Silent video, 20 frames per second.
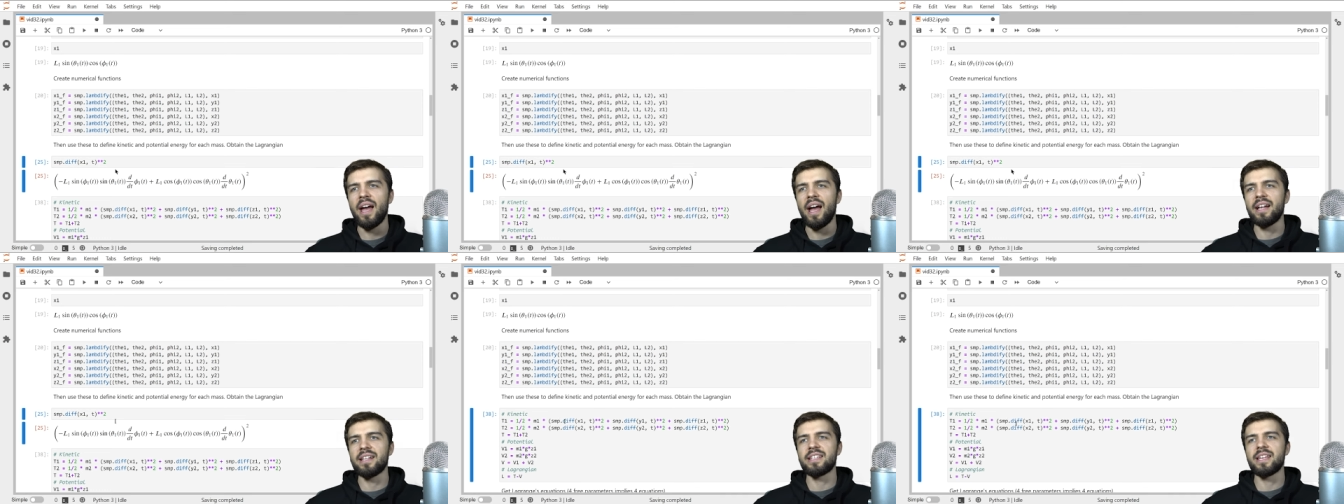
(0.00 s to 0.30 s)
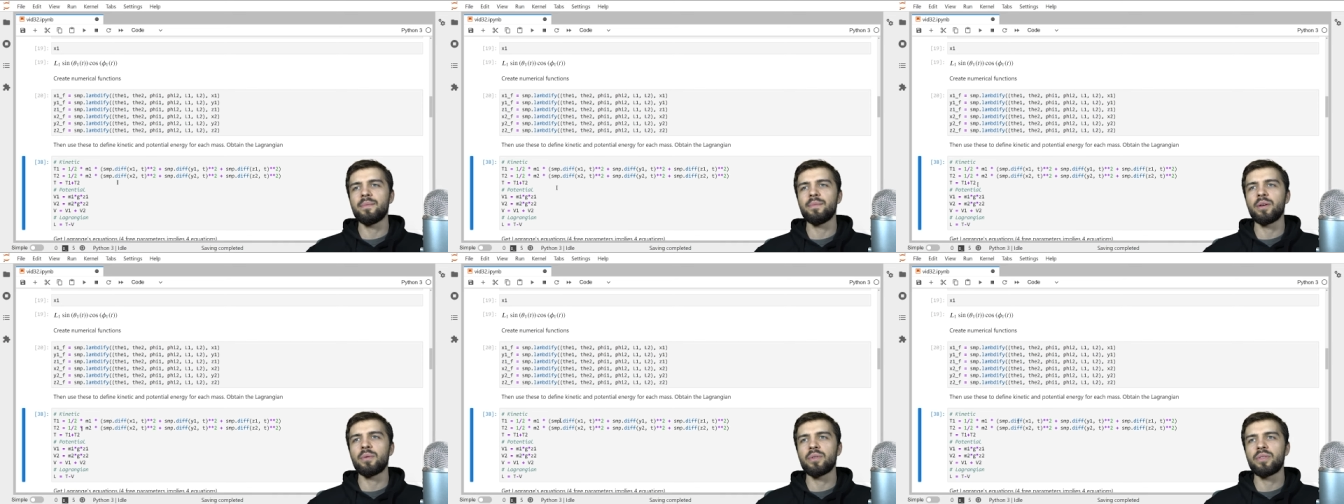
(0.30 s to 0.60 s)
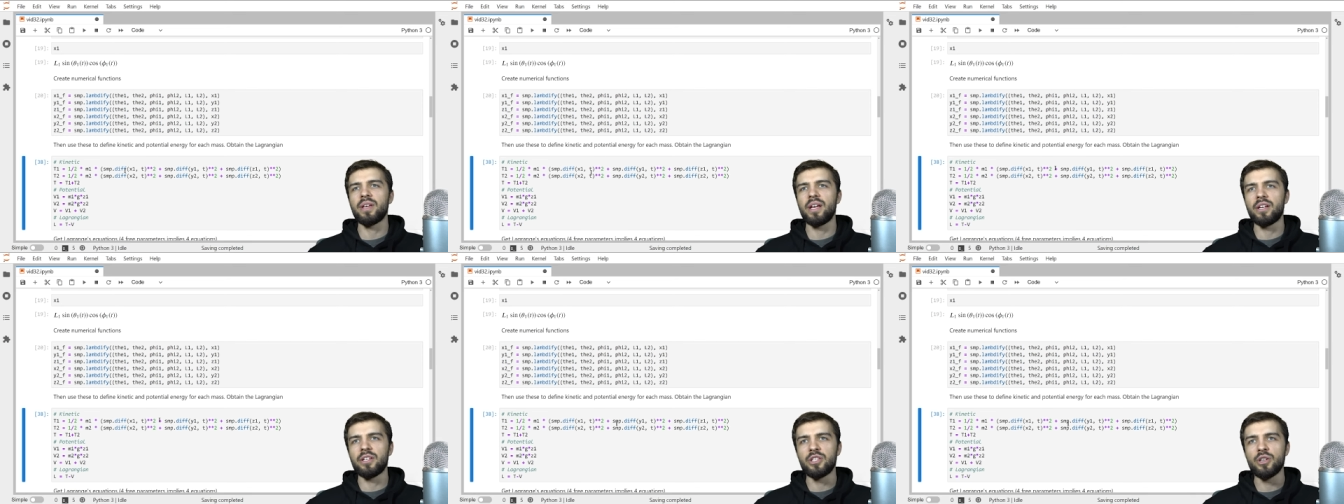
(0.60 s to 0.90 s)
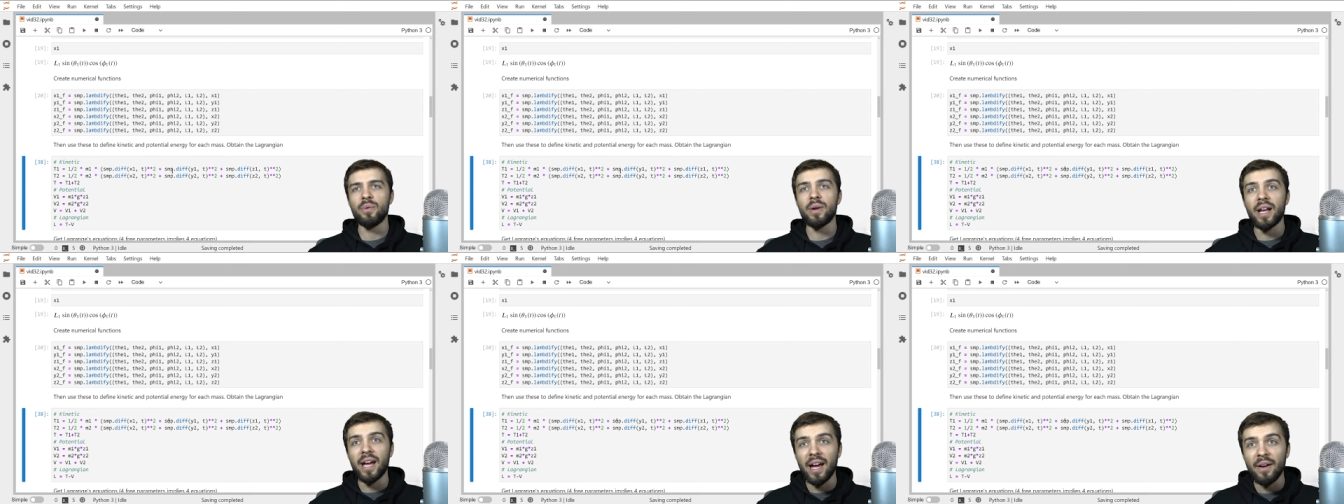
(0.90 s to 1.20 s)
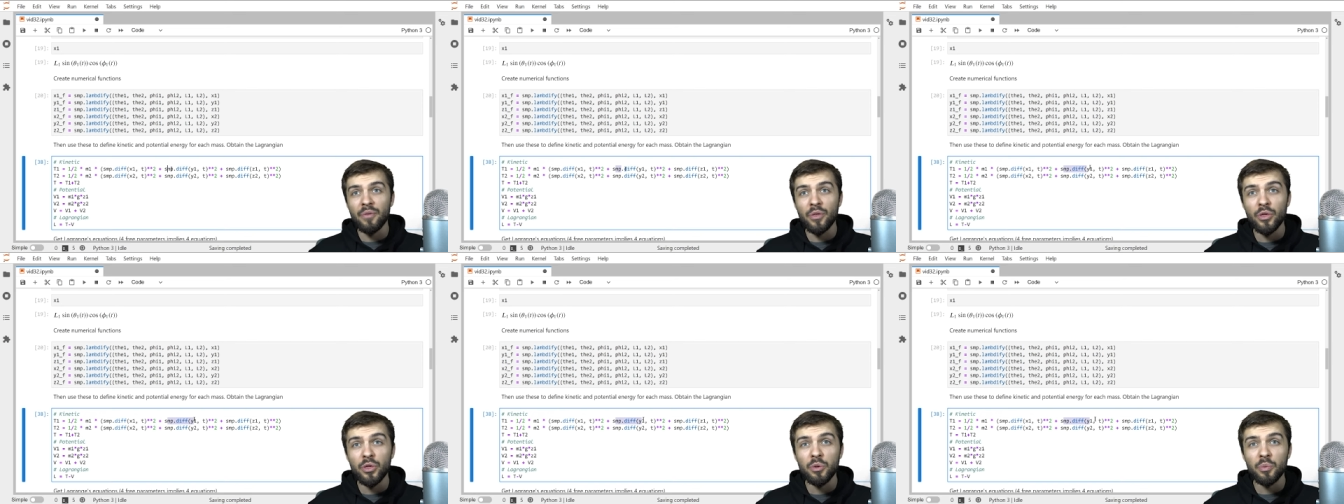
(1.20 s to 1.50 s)
And same thing with theta two, and I
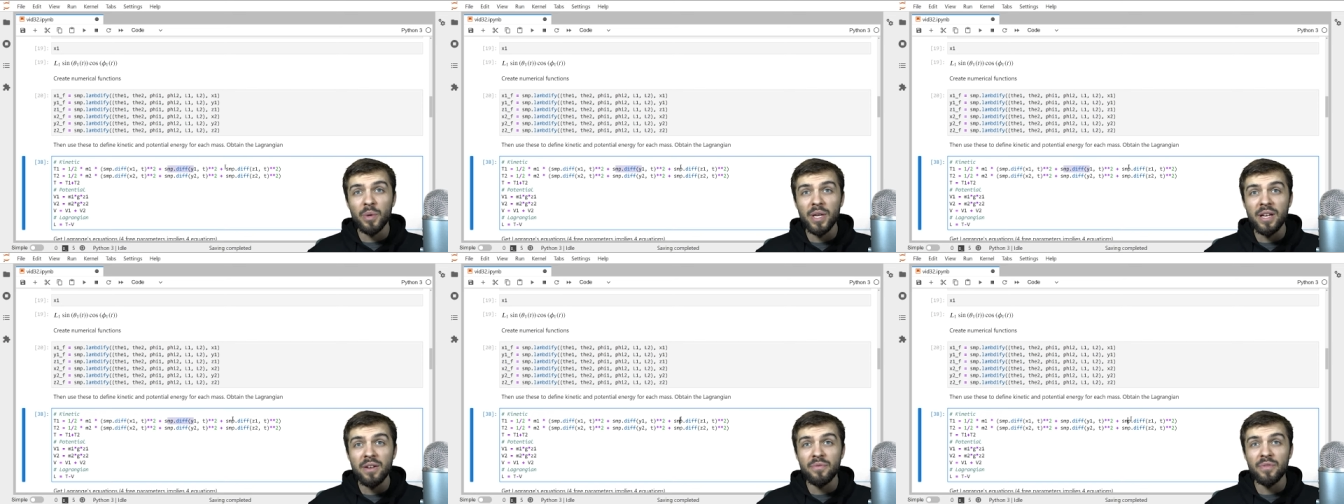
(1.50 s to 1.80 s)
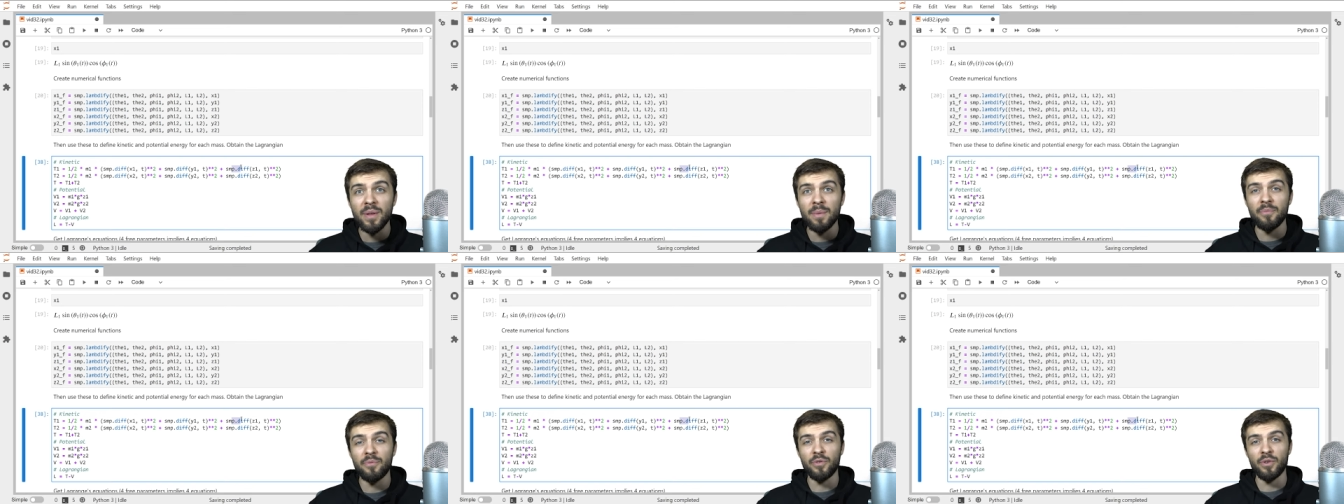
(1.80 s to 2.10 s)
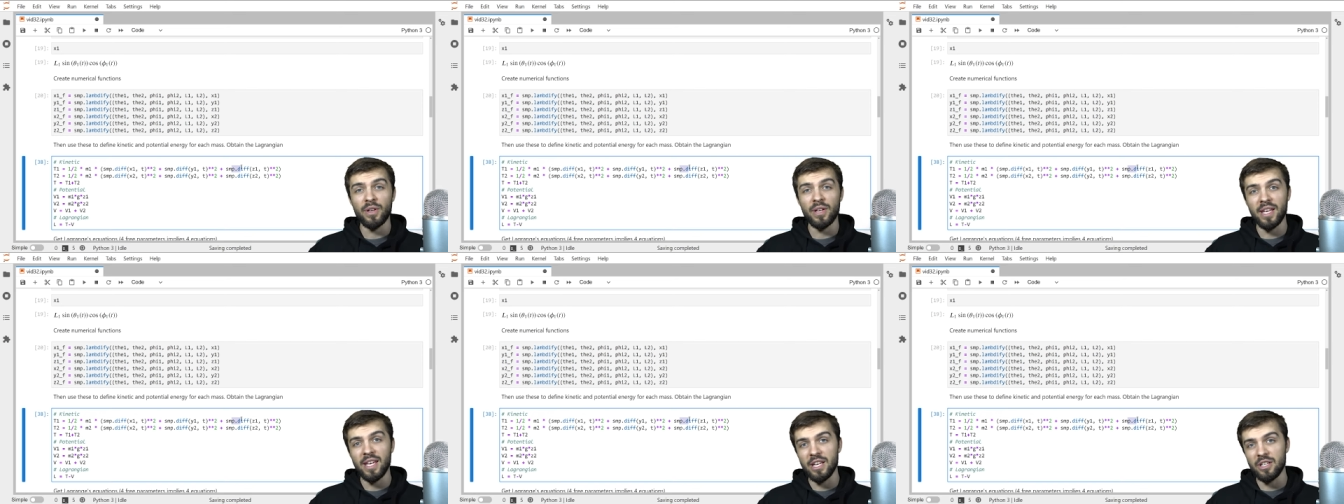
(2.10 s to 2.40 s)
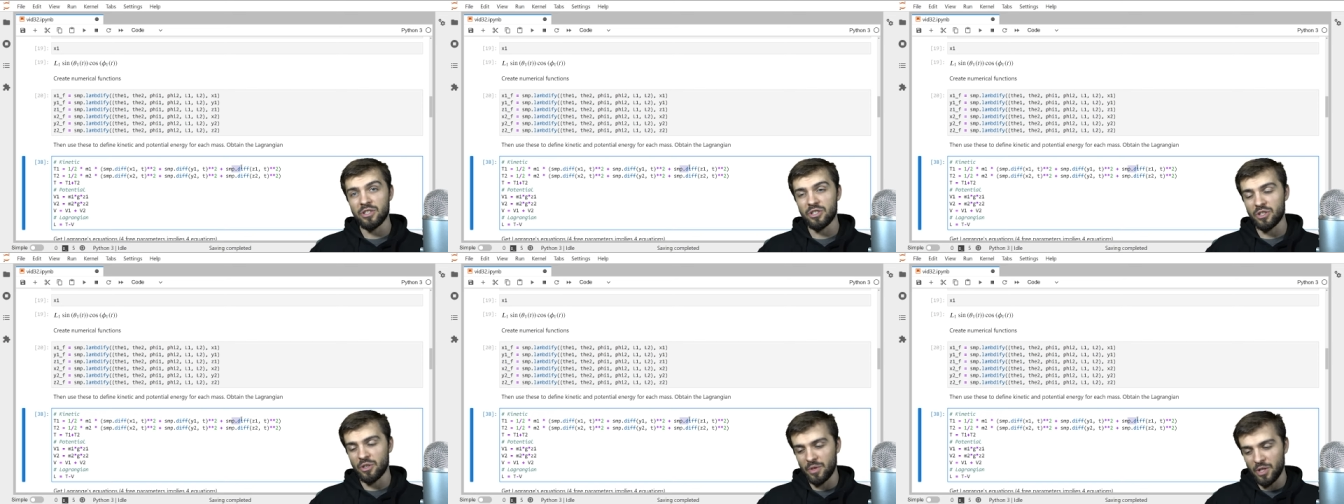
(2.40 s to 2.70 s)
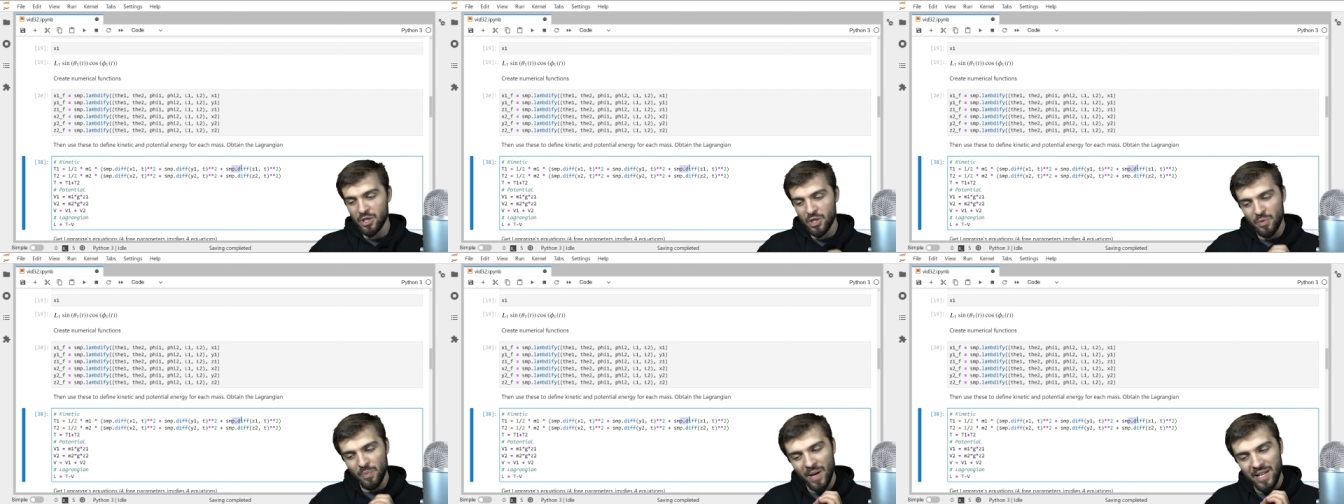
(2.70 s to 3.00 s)
have three of them for each. So
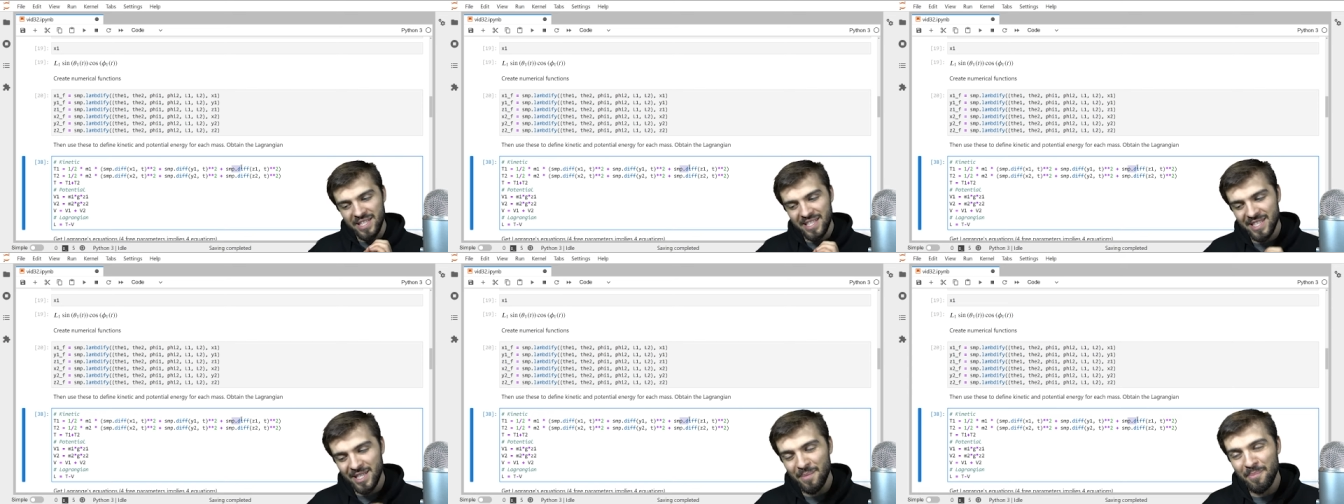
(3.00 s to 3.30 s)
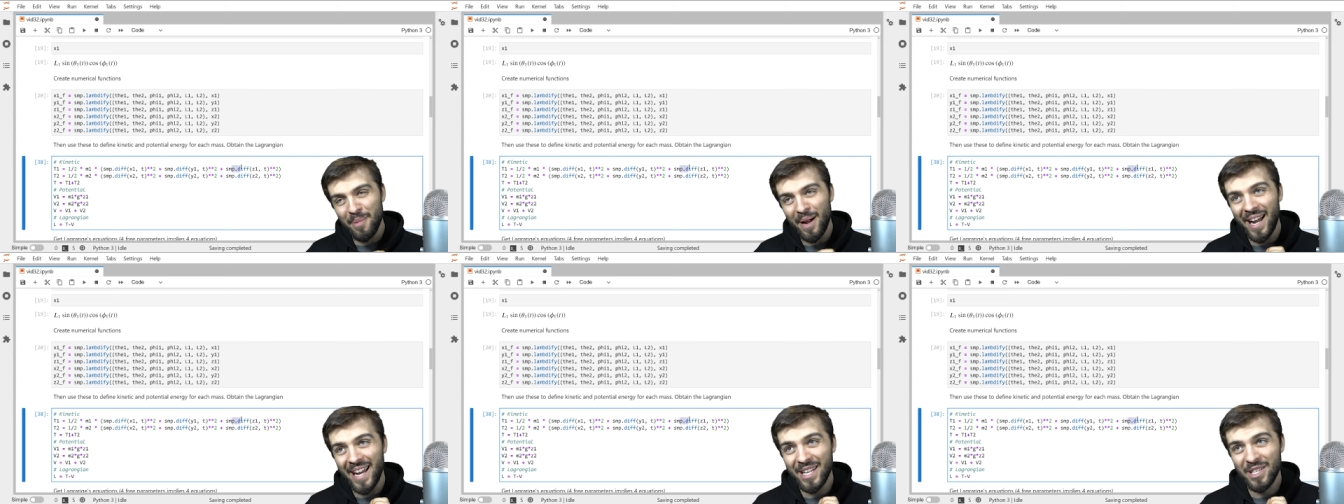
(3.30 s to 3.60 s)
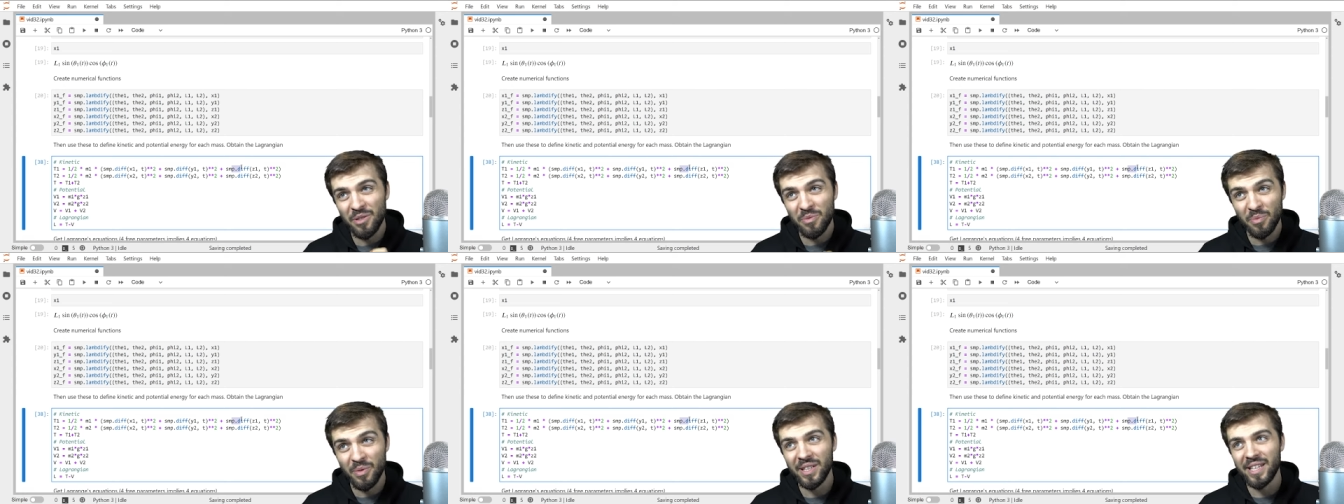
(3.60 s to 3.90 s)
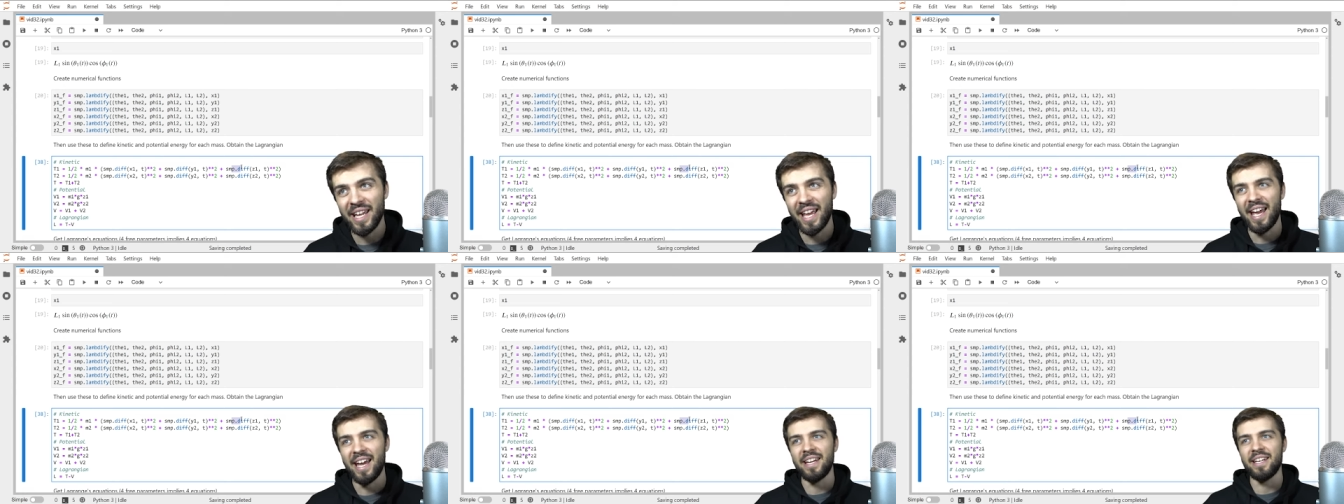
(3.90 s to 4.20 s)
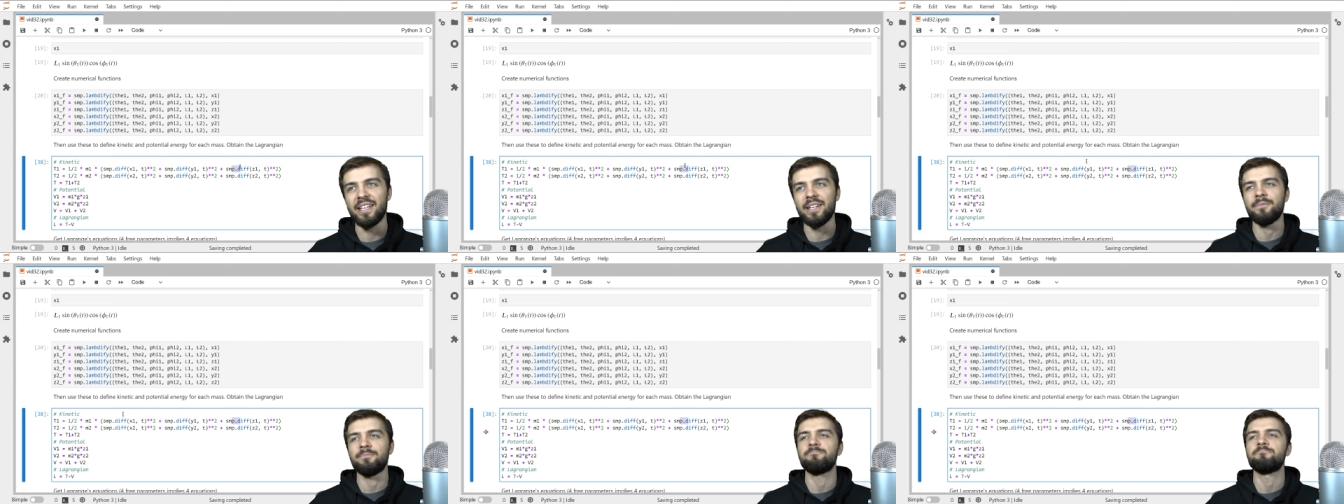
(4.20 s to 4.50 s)
this is why SymPy is really
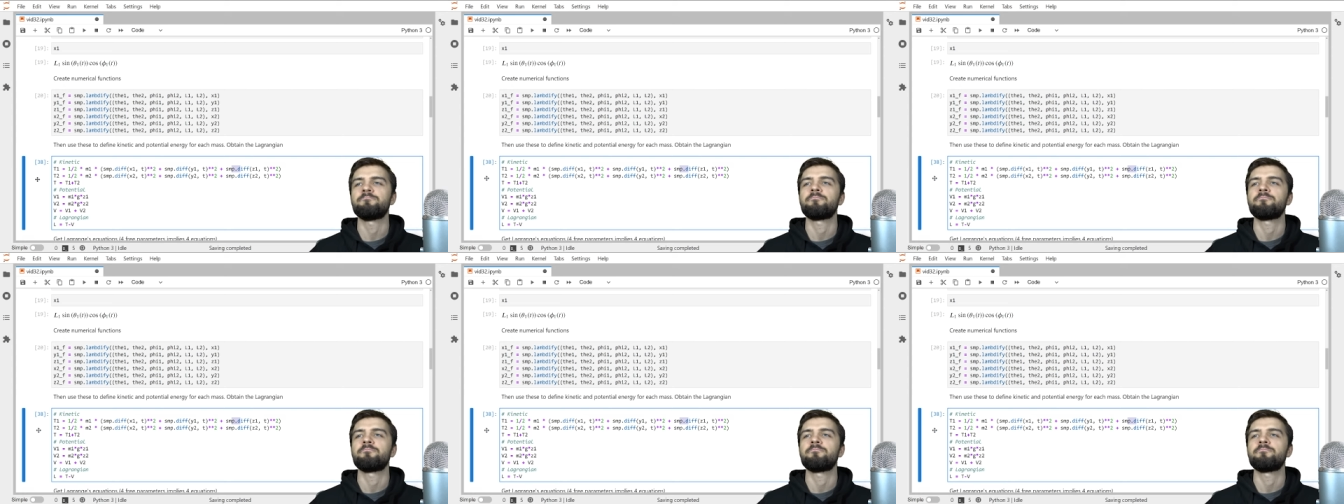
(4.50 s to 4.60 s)
handy.